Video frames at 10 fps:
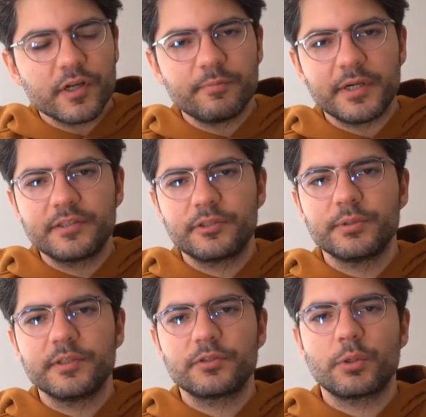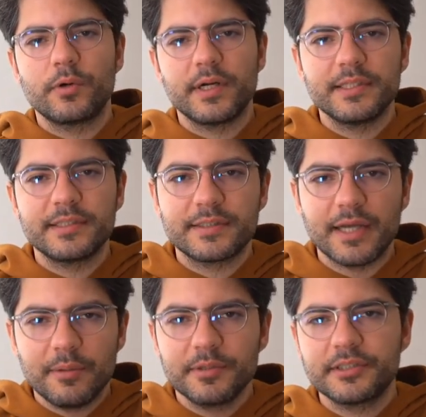of my students or
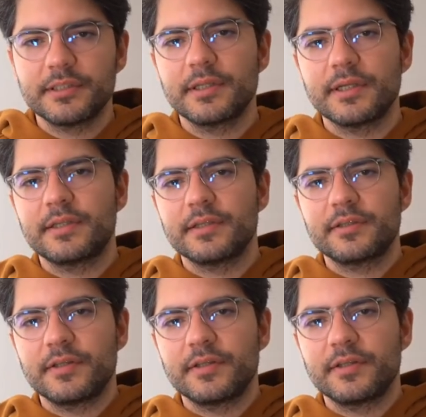establishing like the,